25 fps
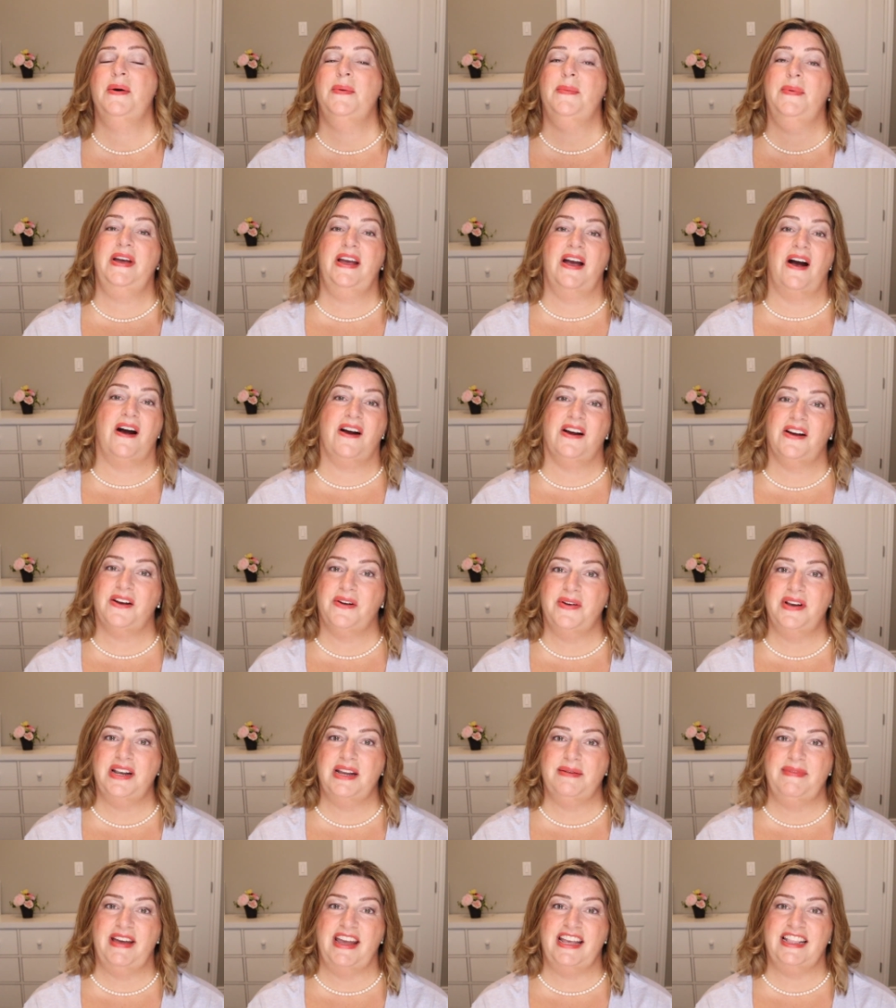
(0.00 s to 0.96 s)
We are
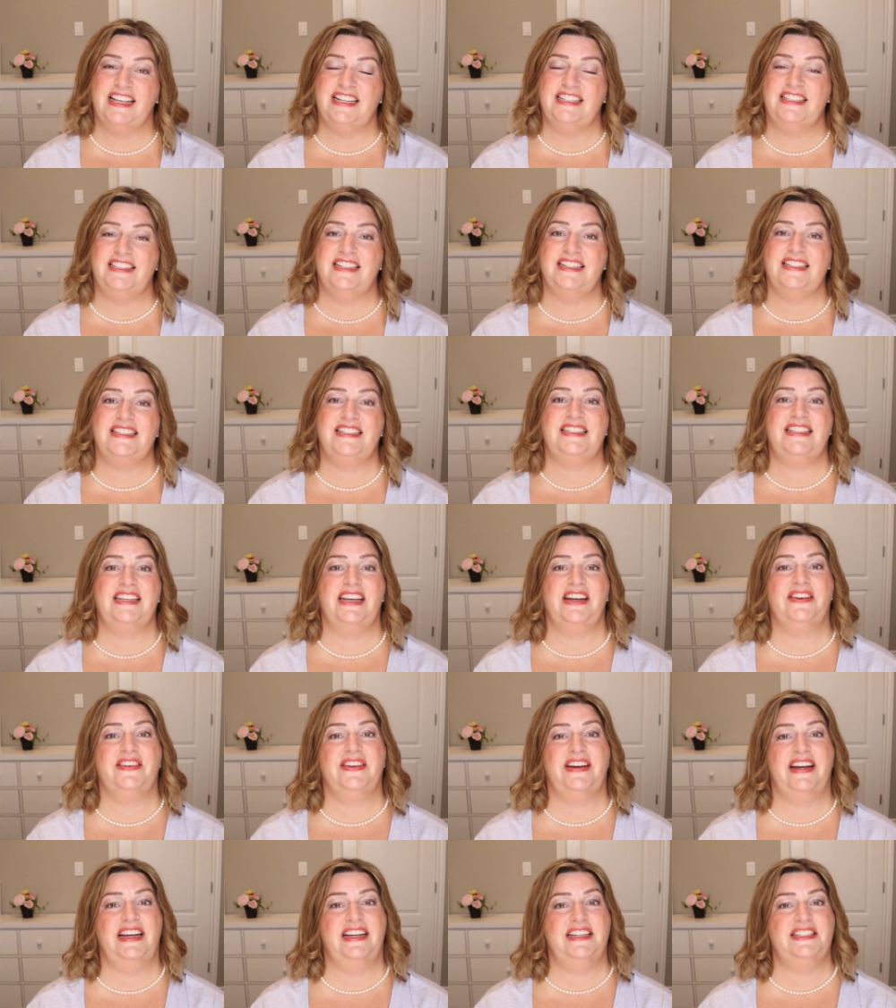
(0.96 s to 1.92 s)
going to make this a
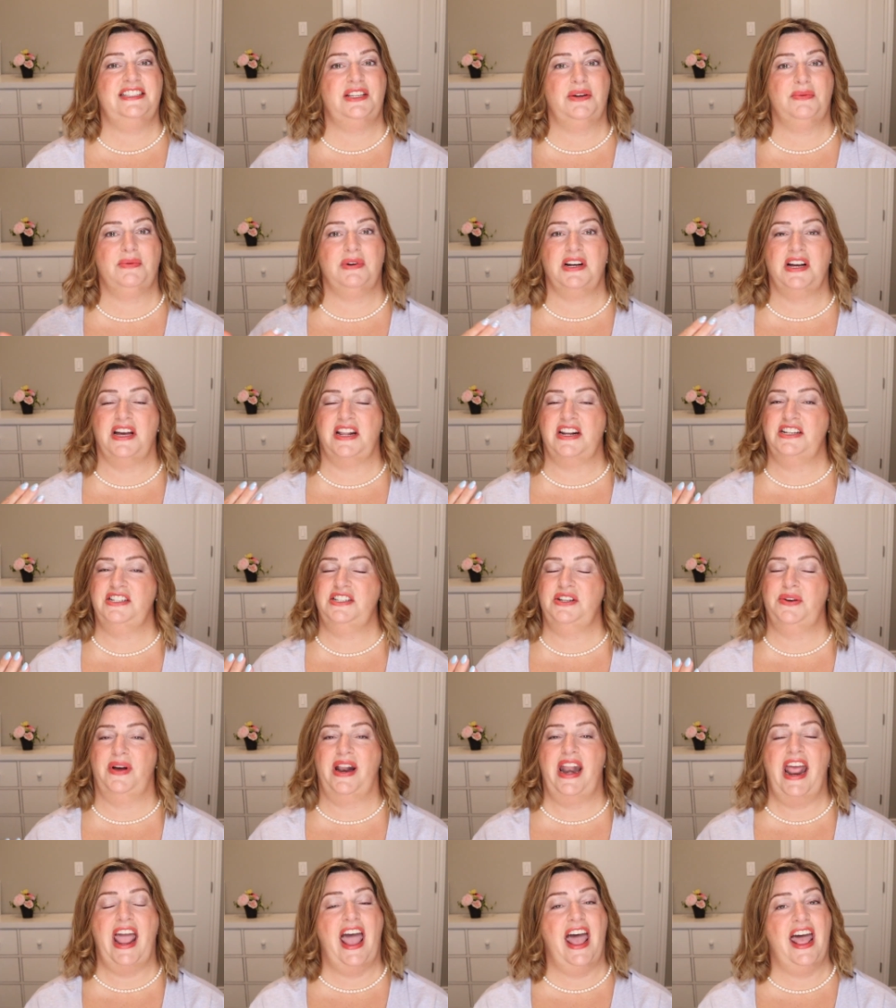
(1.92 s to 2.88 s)
series, so we're gonna do
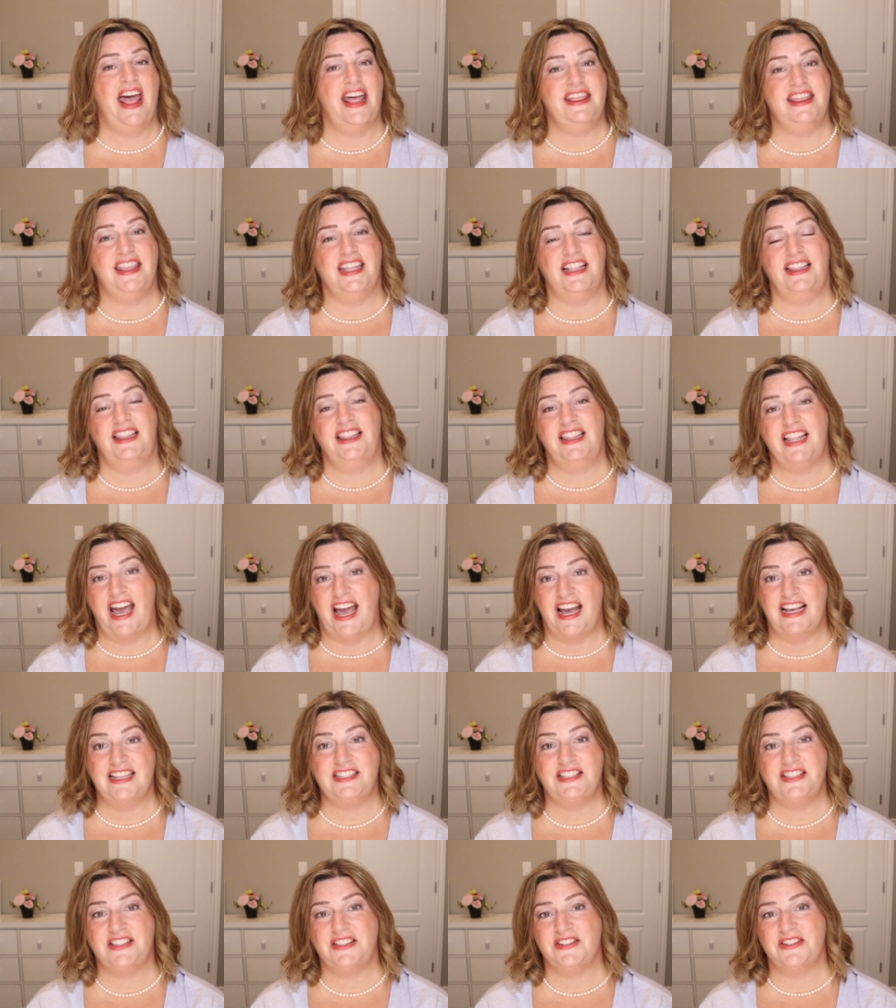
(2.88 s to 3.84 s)
it at the
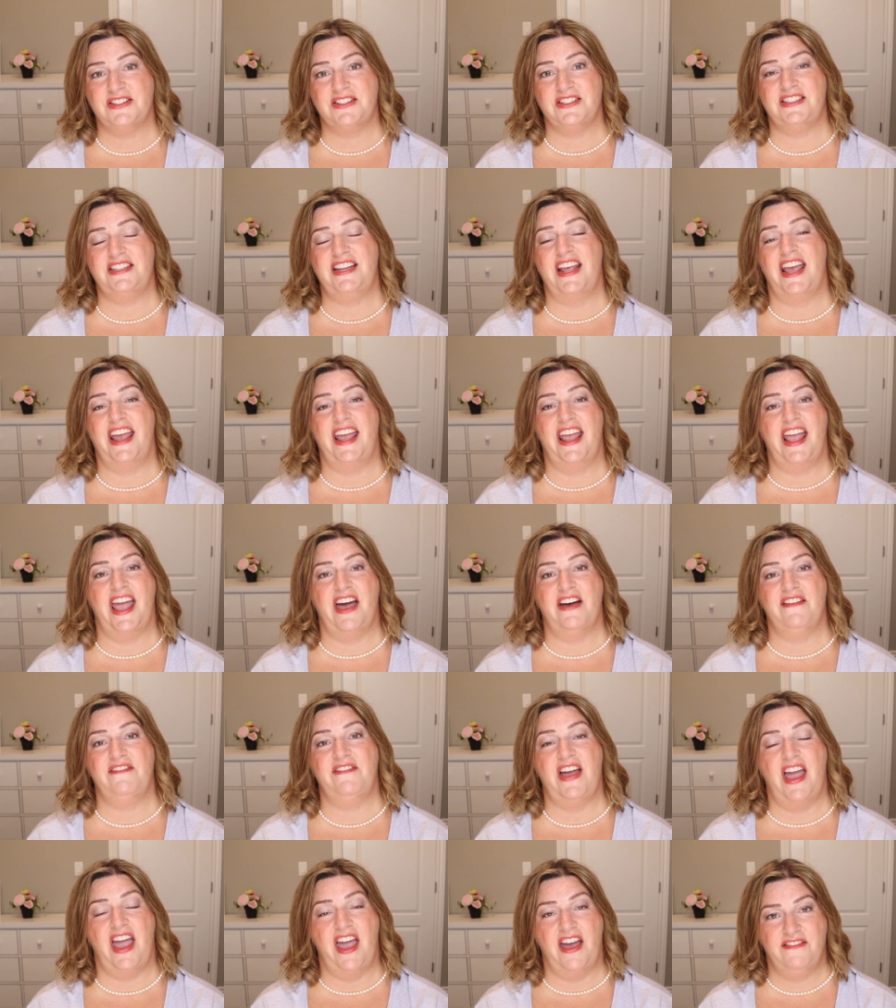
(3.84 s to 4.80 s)
last Thursday
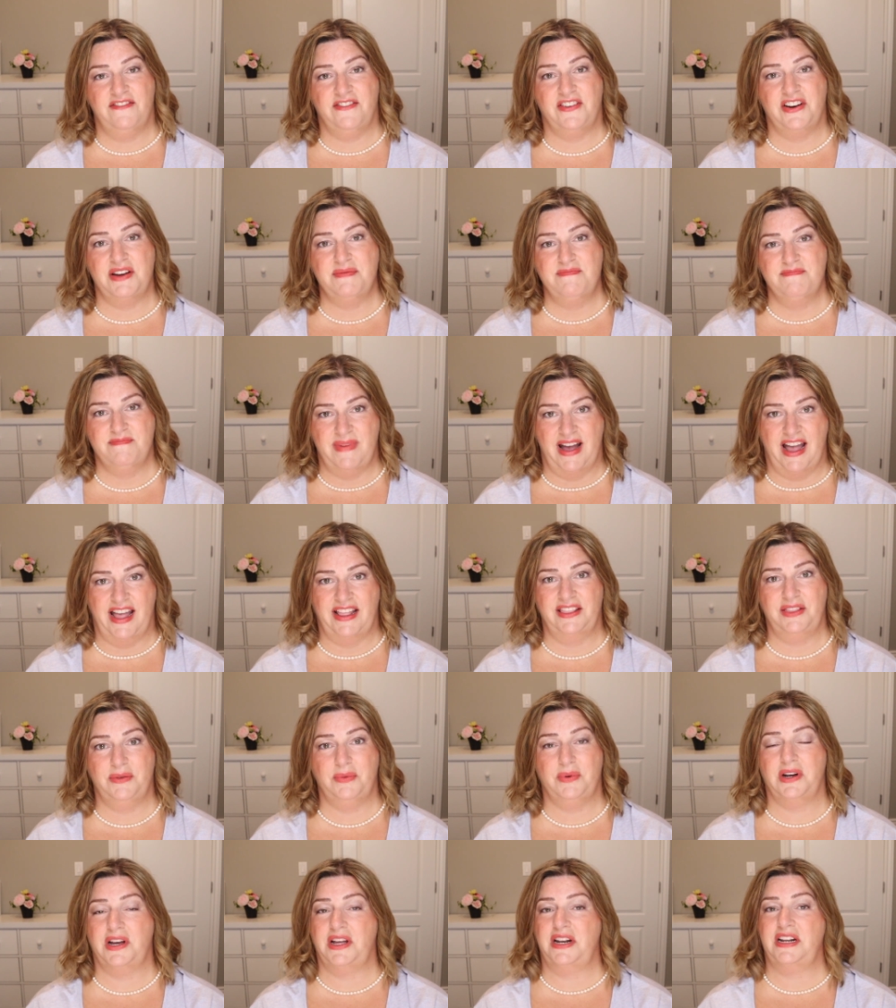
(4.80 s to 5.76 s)
of every
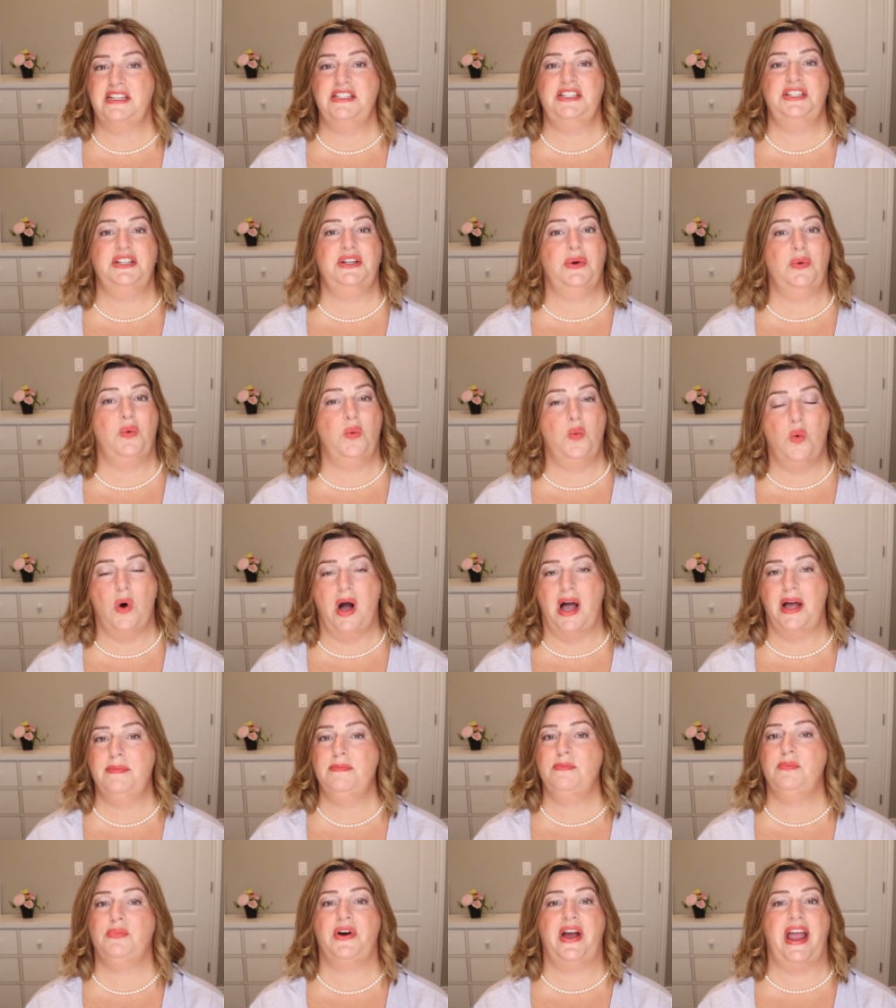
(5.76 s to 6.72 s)
month. We're gonna do
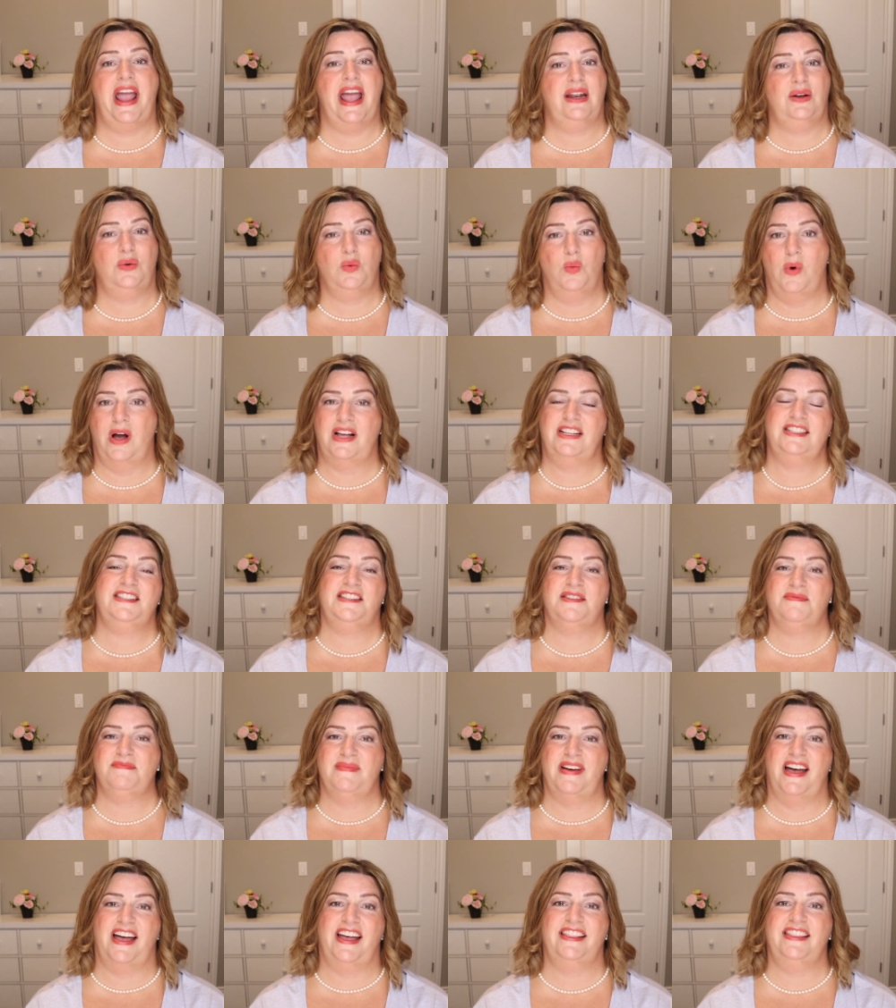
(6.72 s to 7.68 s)
one brand once a
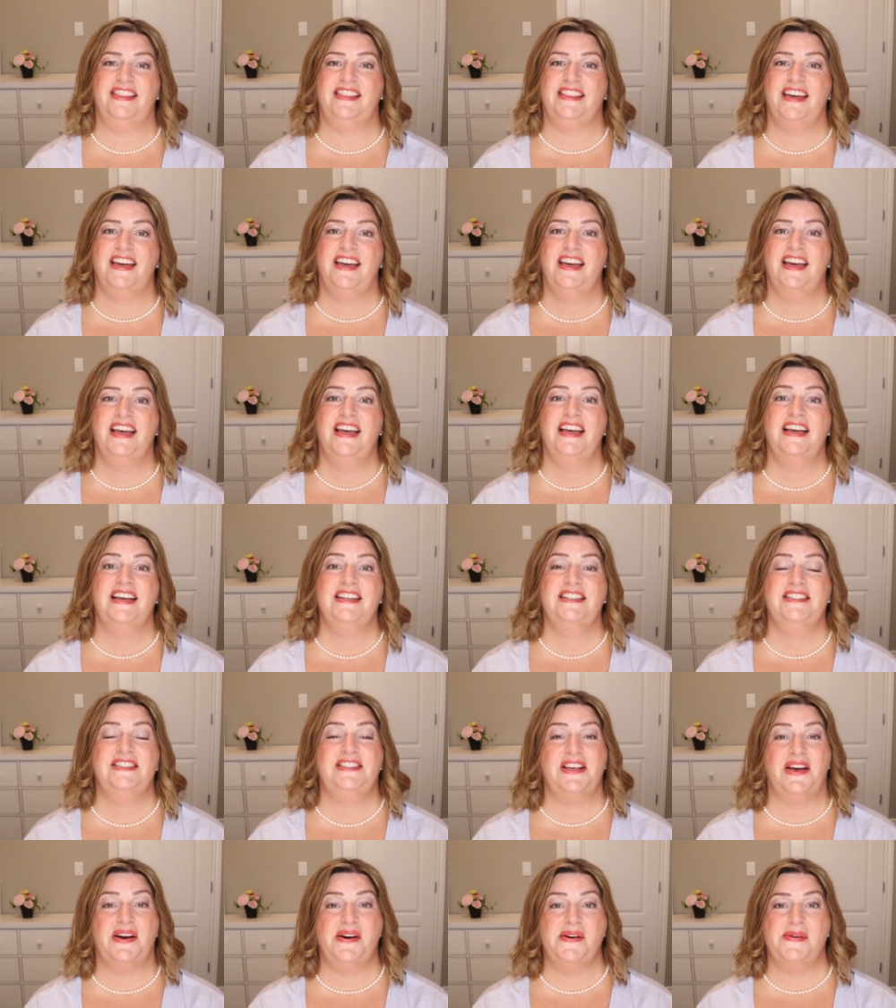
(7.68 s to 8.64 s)
month.
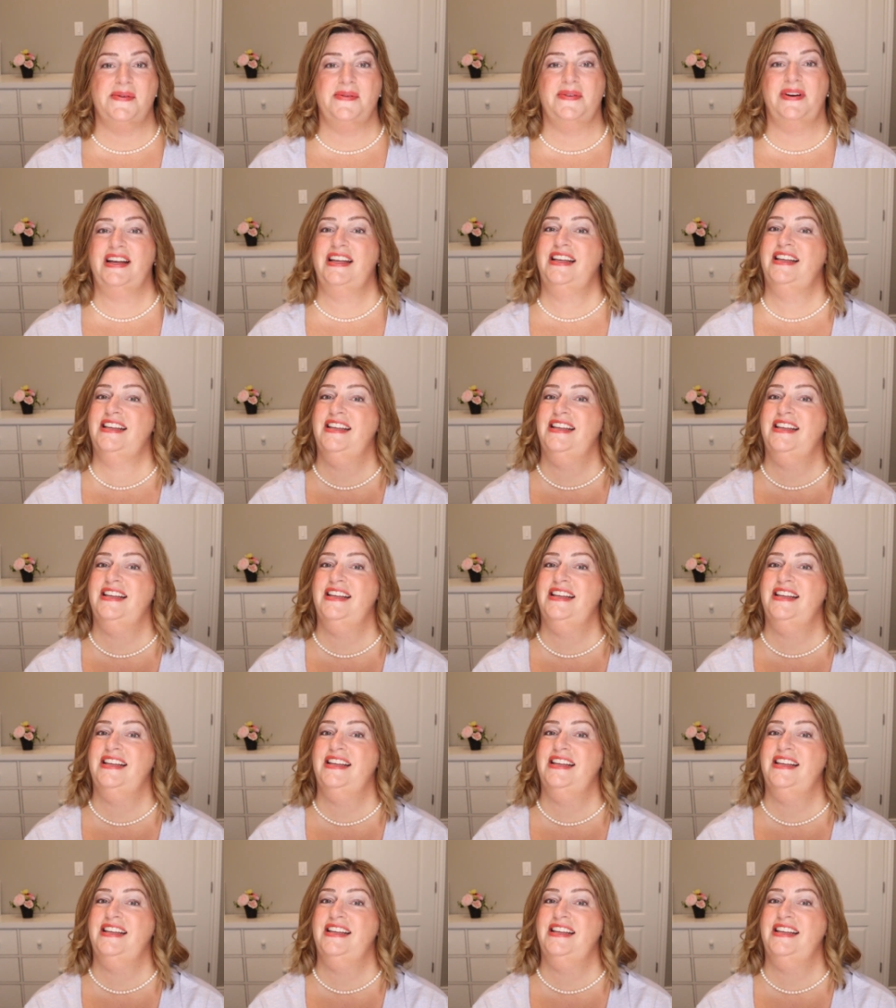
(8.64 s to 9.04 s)
So